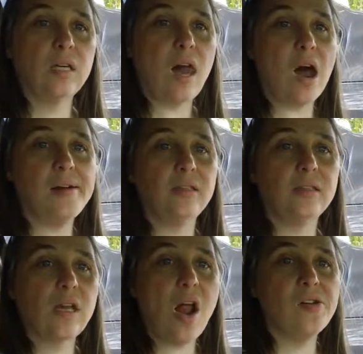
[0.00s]
Well, when
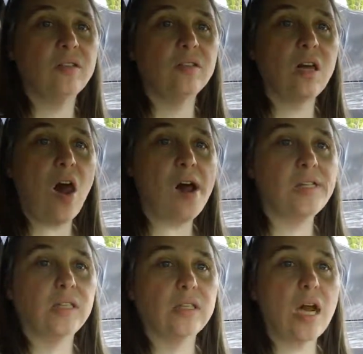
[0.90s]
you're
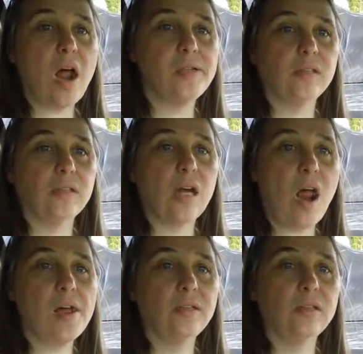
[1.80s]
watching it on TV, you're not
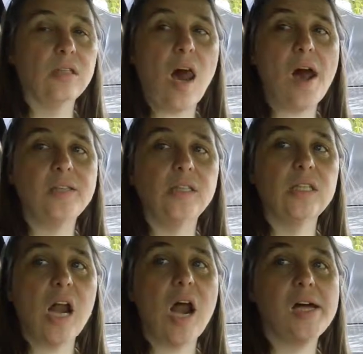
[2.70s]
exposed to the smell
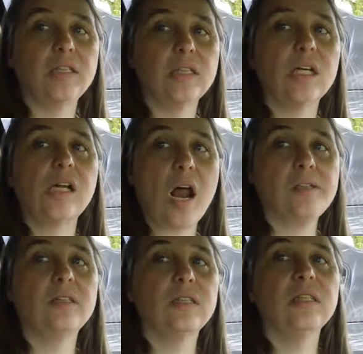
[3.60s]
and the feel.
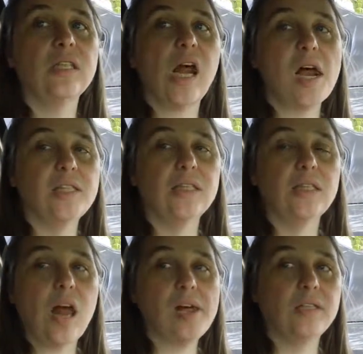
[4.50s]

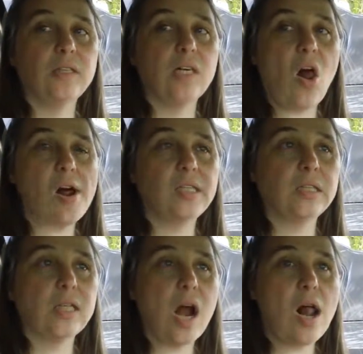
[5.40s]
So, the
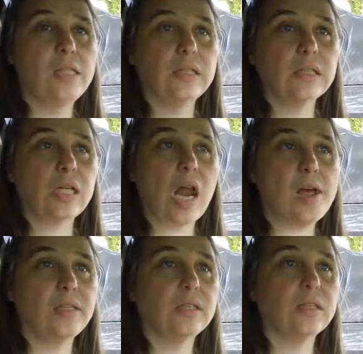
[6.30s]
smell of a corpse is hard to
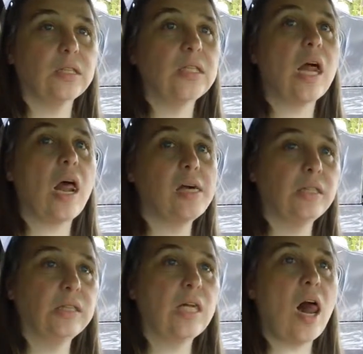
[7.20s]
forget.
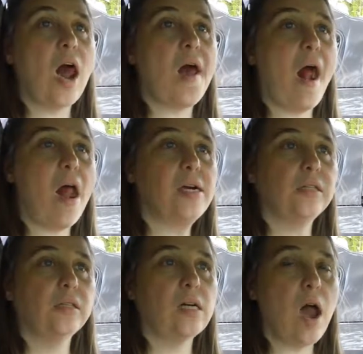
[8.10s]
Anything dead, you
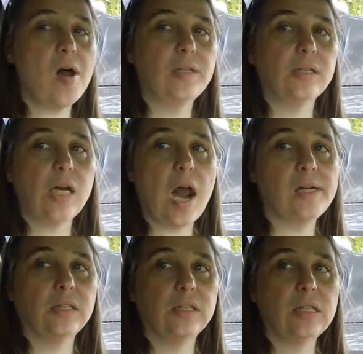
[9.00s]
smelt it,
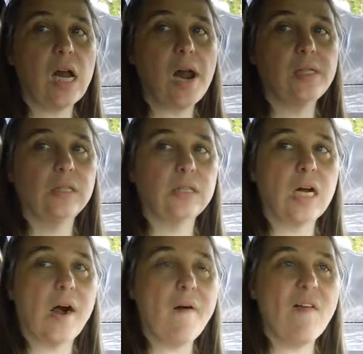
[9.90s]
triple that for a human
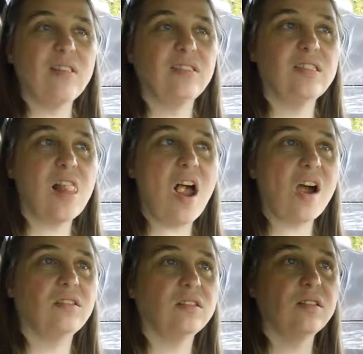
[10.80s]
corpse.
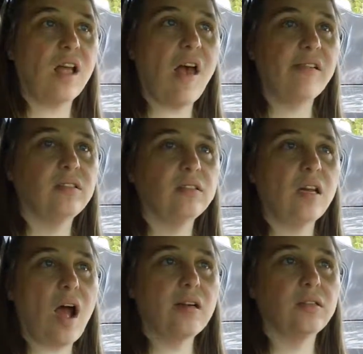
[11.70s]
So,
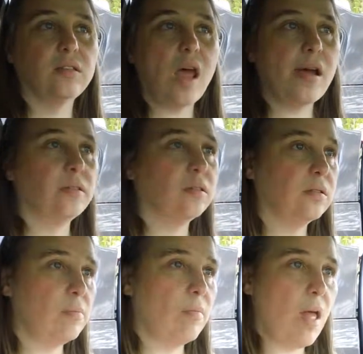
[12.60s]
but
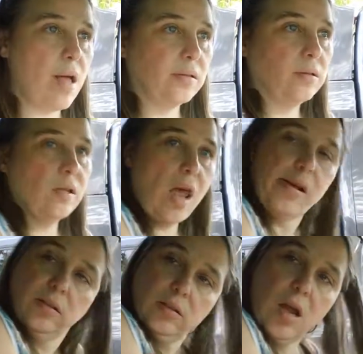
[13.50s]
like anything else, you get
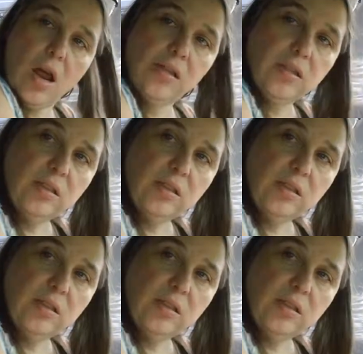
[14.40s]
used to it.